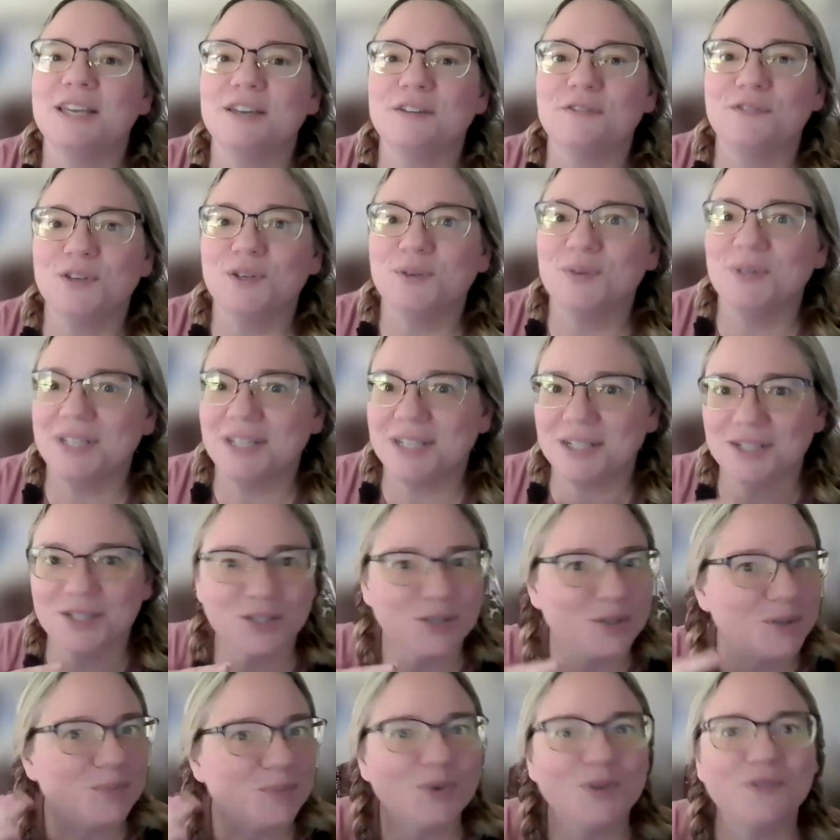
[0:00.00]
if you need
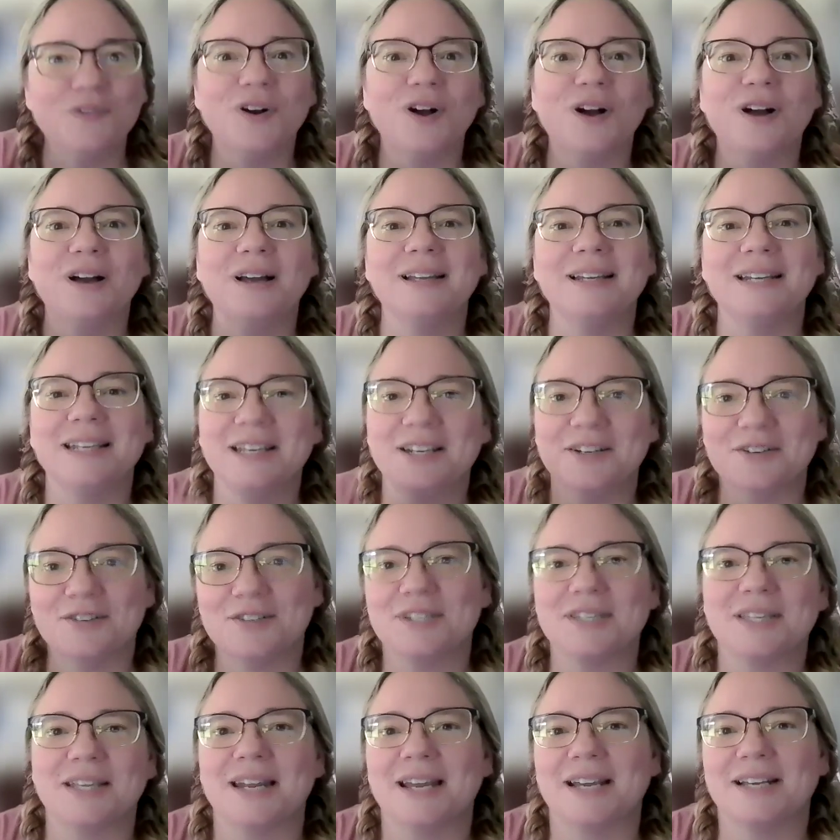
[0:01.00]
to move on,
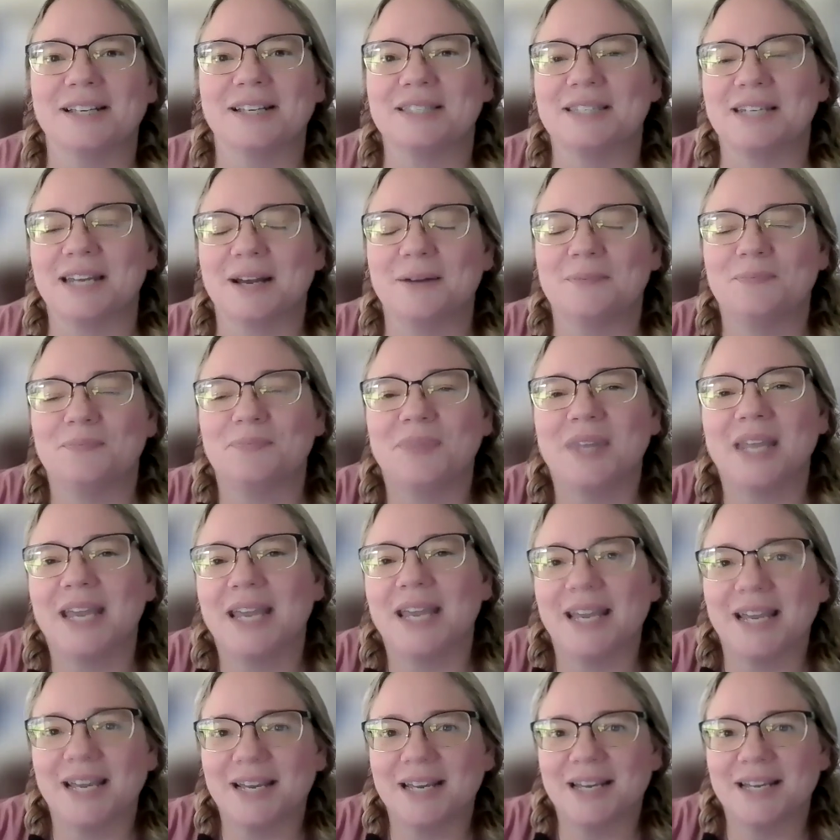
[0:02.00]
here's the next step.
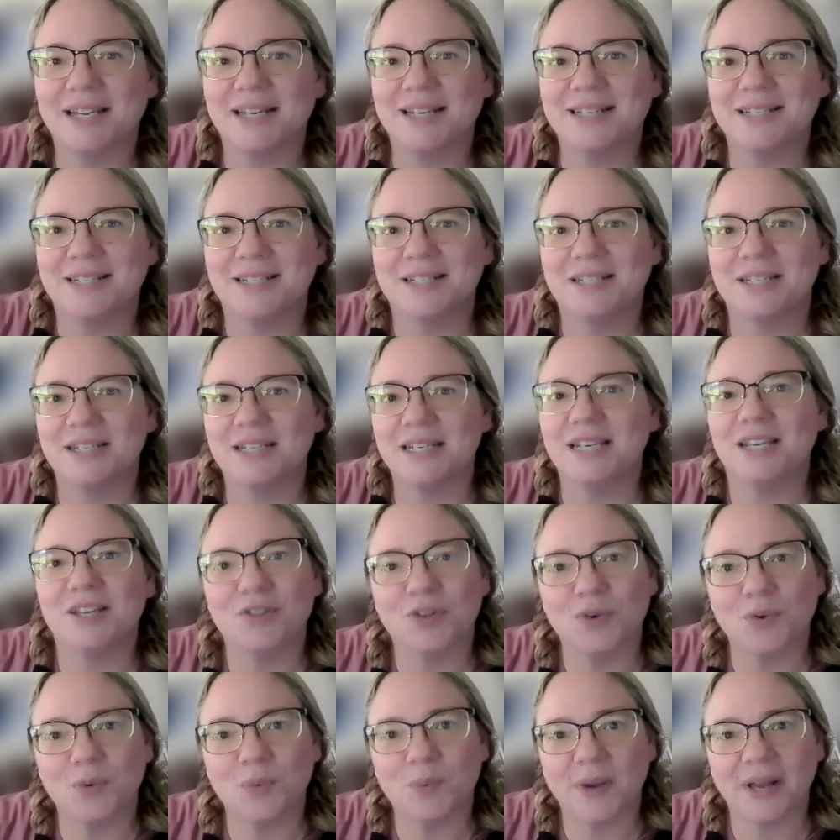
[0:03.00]
And
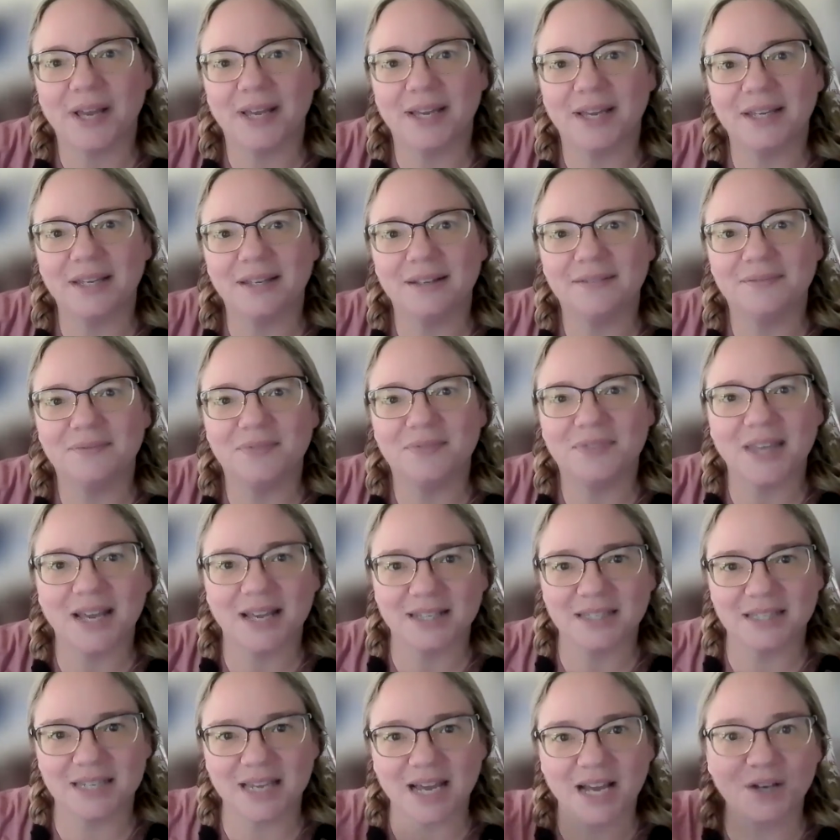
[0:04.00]
either way,
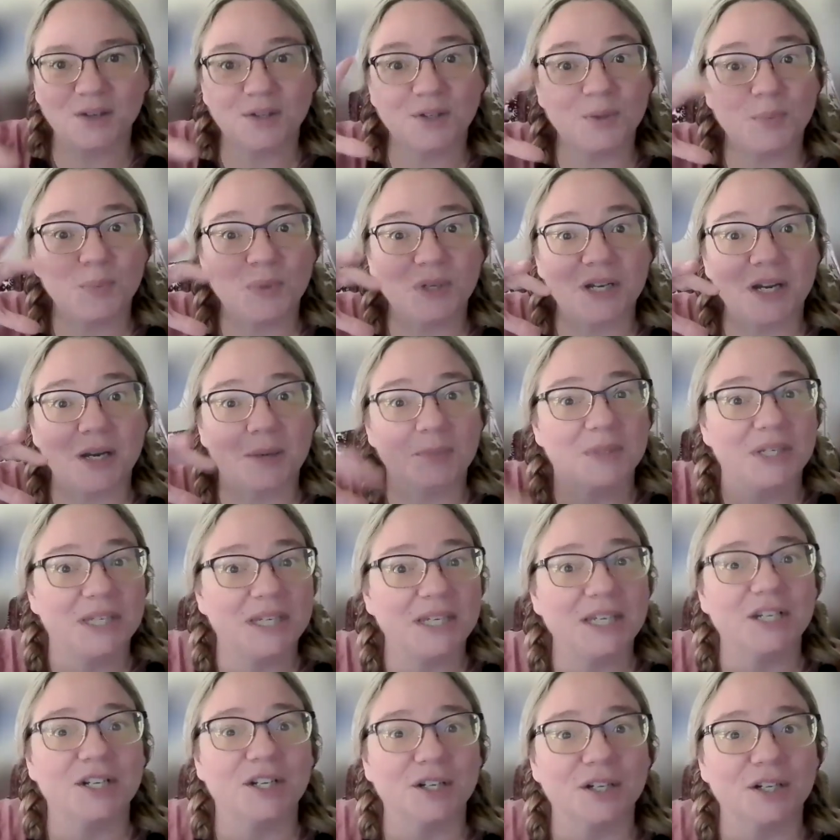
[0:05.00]
that's how you become
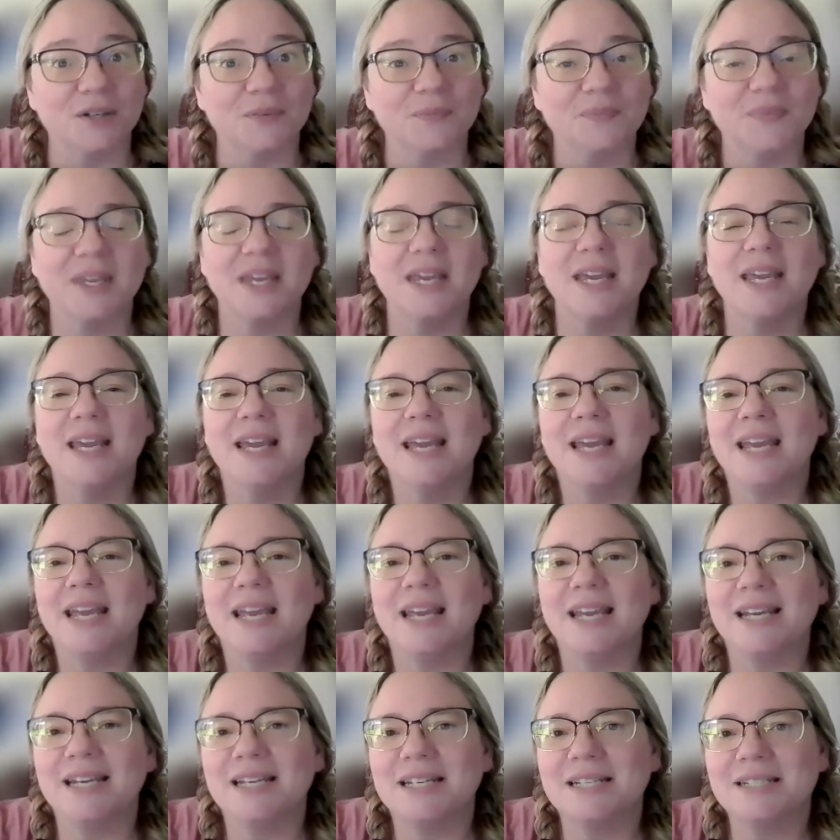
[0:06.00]
here.
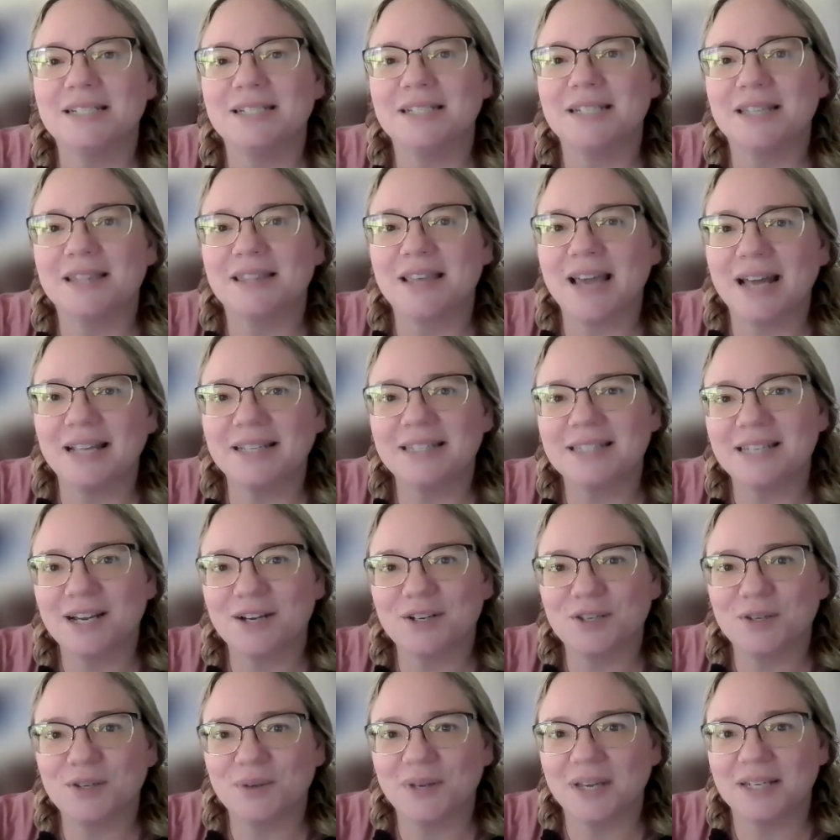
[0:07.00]
And that's
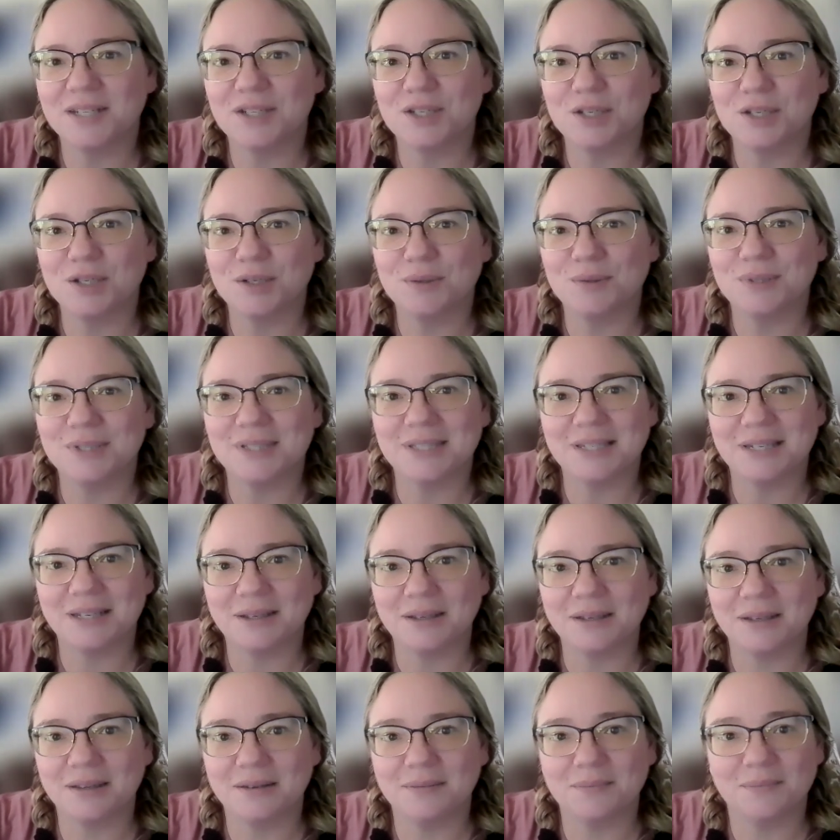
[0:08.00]
how you get to
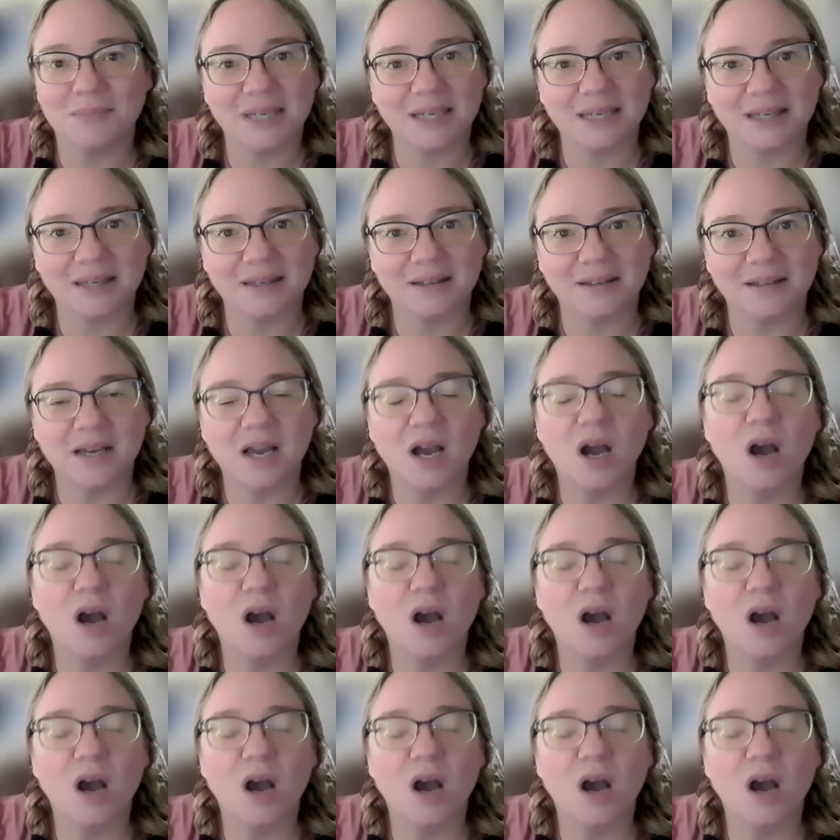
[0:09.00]
see me.